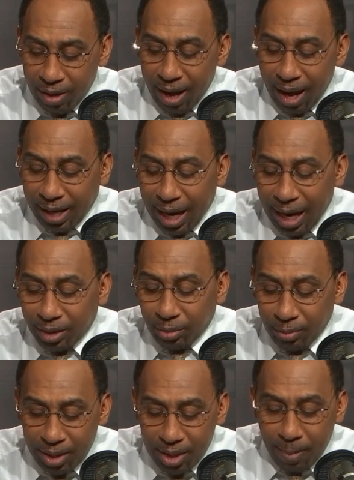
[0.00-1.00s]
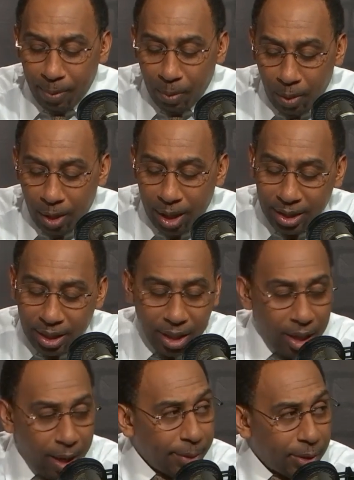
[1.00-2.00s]
I got 3 number ones and a
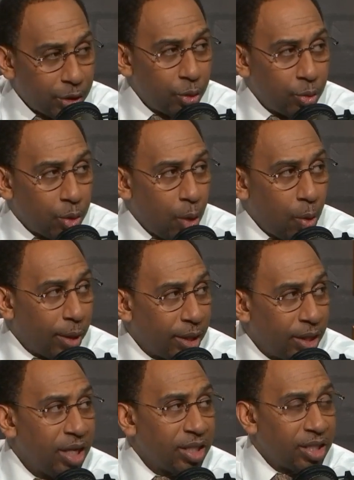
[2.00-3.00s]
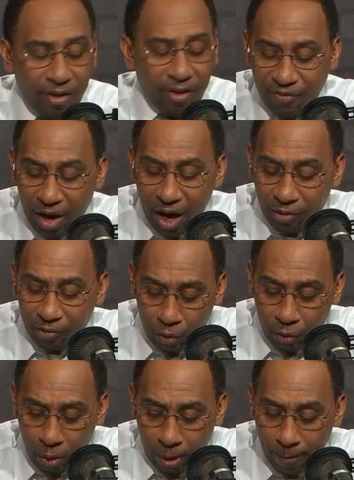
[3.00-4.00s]
number 2 going to the Final
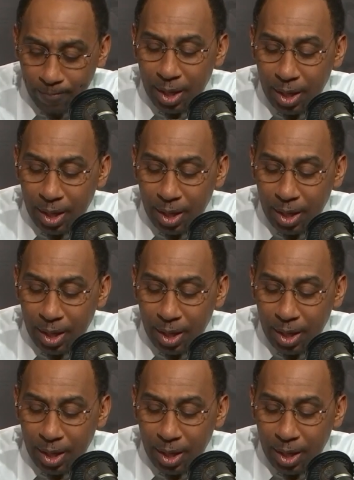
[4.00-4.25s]
Four.